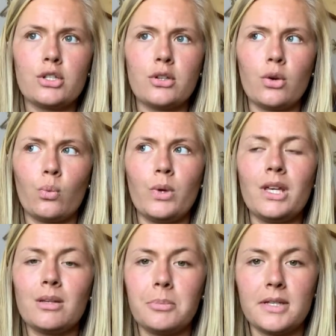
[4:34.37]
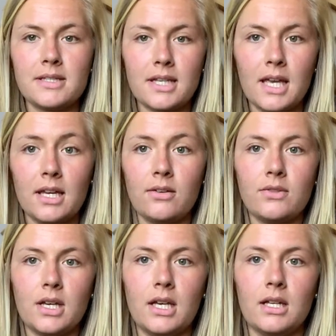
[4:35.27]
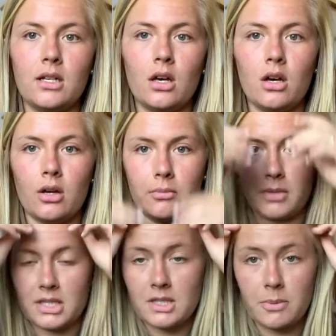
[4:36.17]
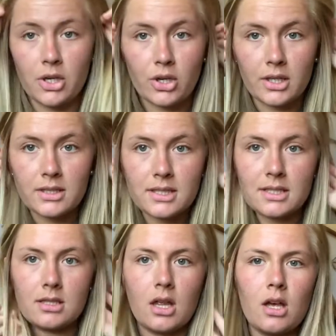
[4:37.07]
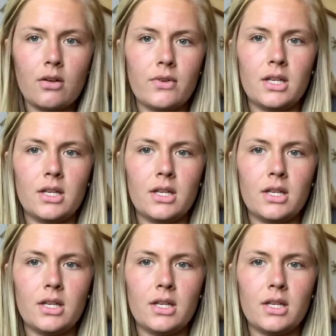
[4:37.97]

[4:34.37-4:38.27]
that we could be saved and experience his love.